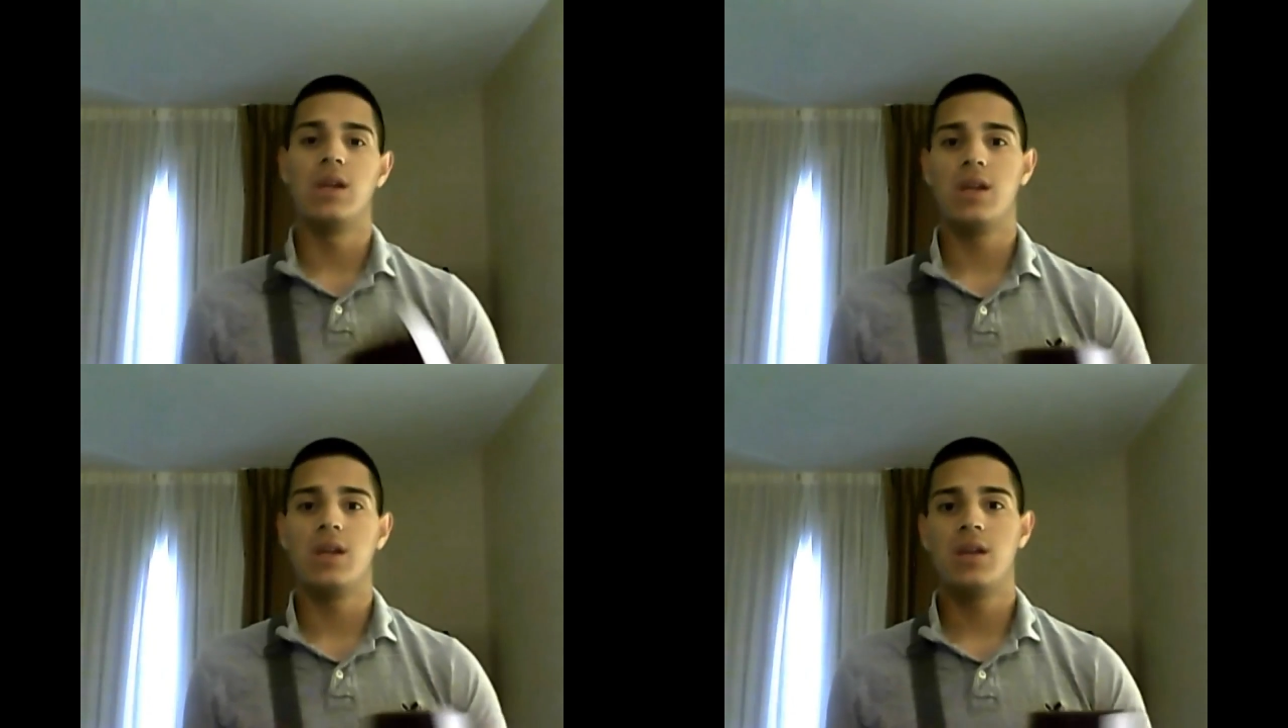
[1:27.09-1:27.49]

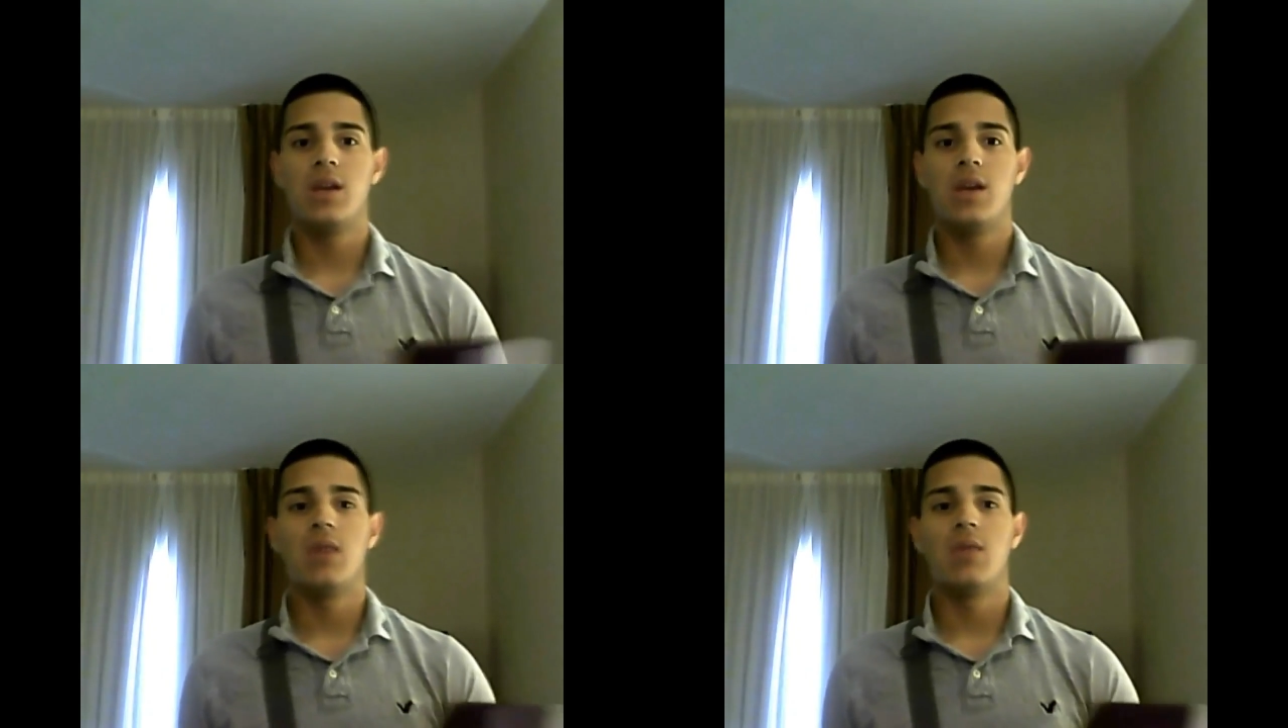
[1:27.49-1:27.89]
idiot.
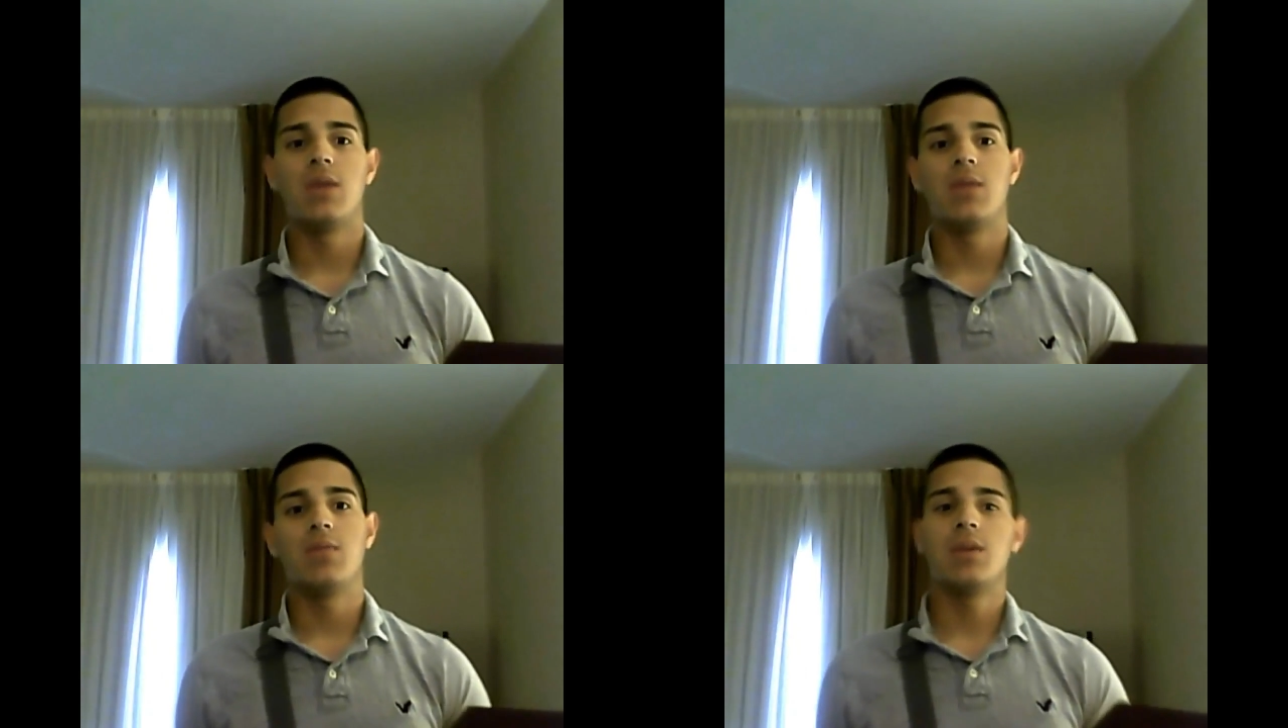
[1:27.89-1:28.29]
It would
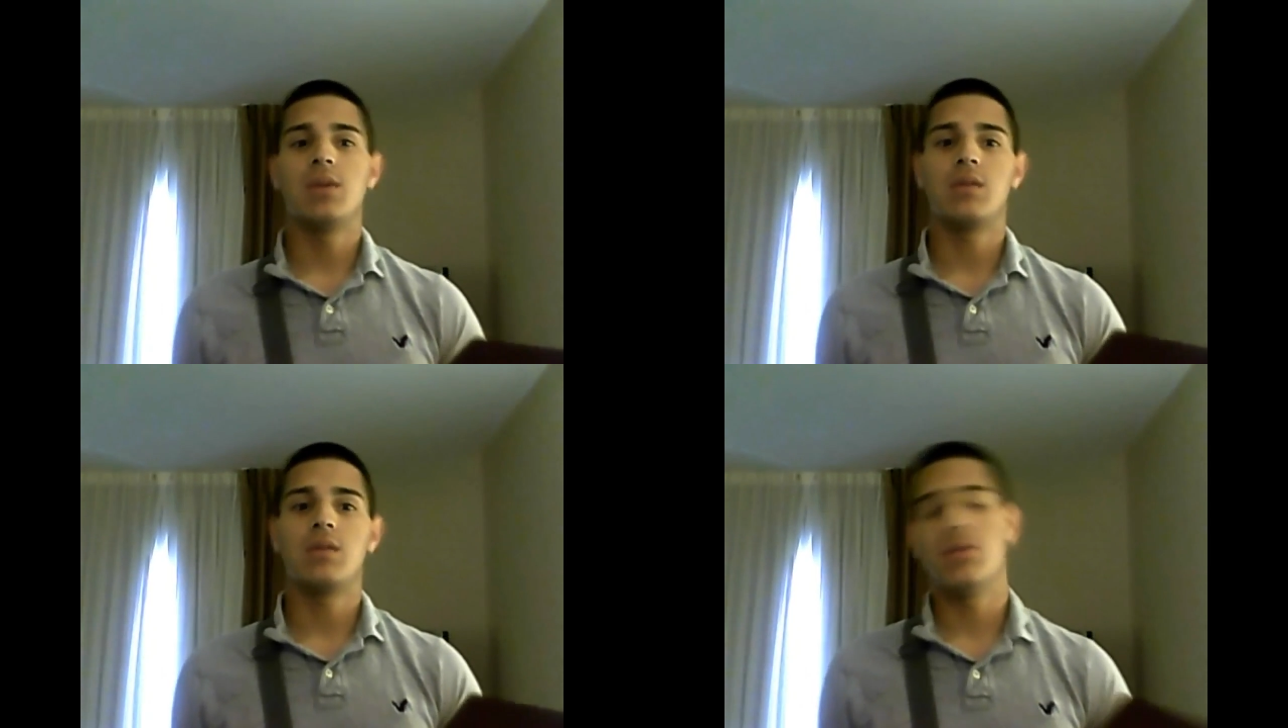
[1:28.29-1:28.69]
never be
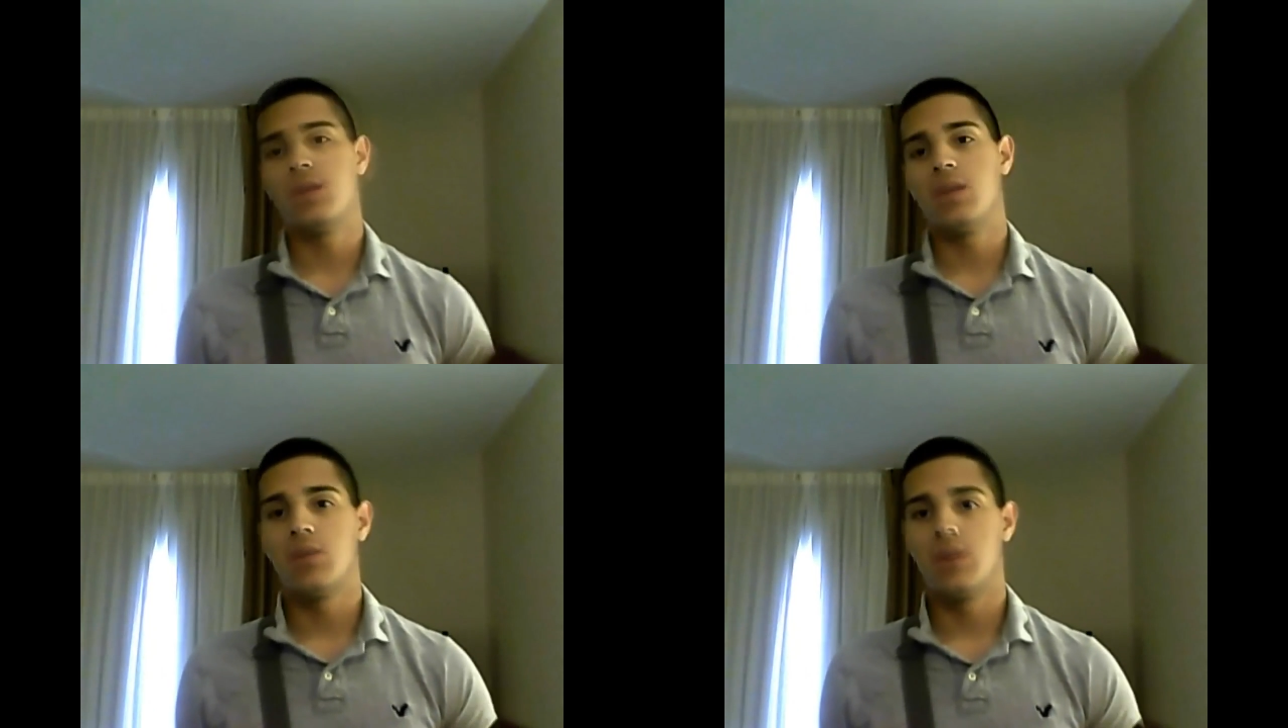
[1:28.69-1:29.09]
as good as
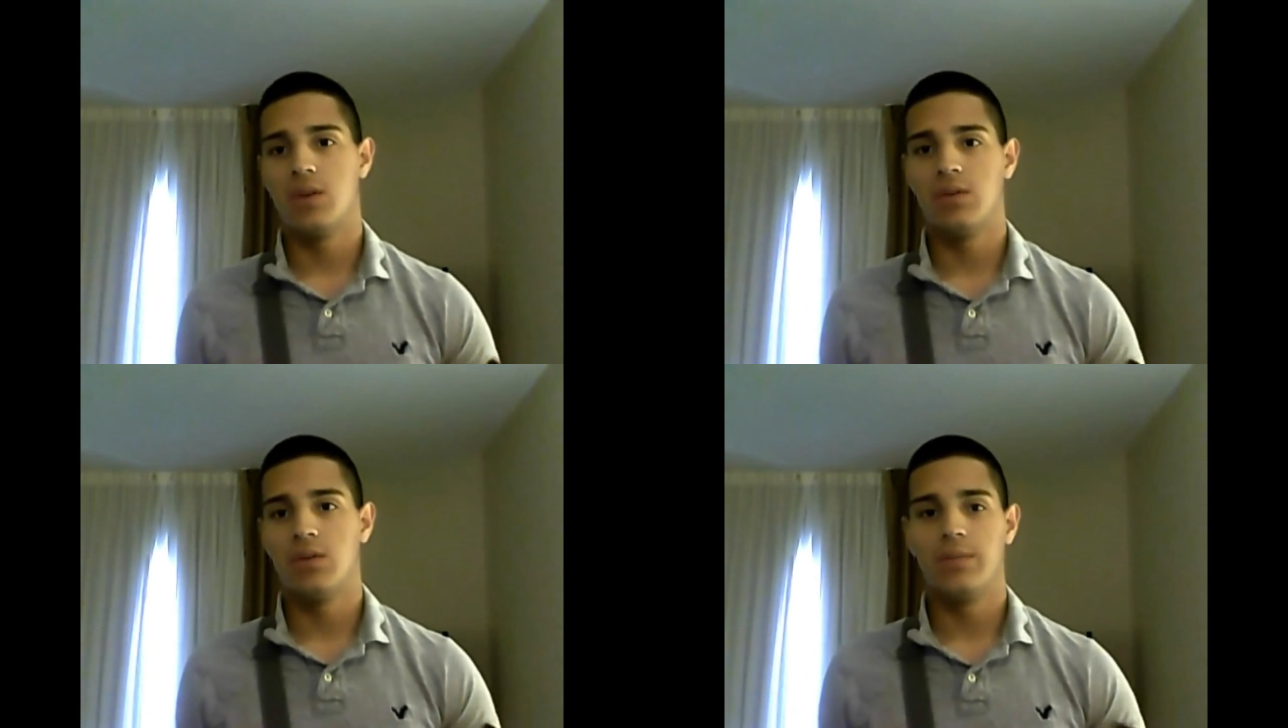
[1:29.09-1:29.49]
anyone else.